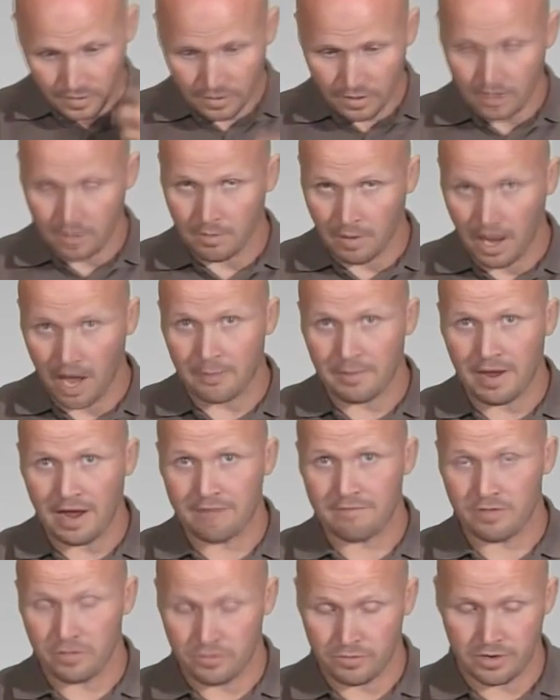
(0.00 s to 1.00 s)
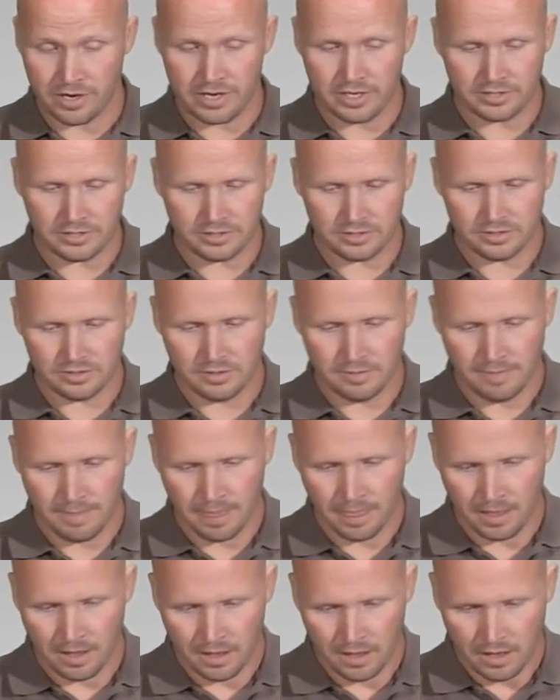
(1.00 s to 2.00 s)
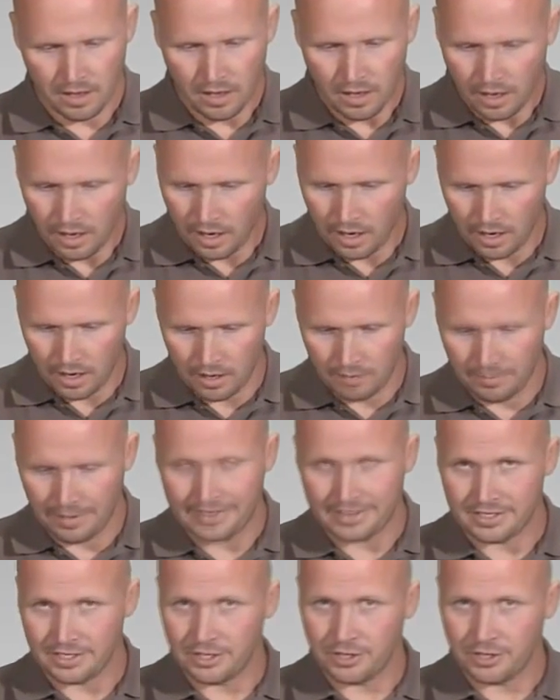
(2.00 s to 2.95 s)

the bottom half of the rings. And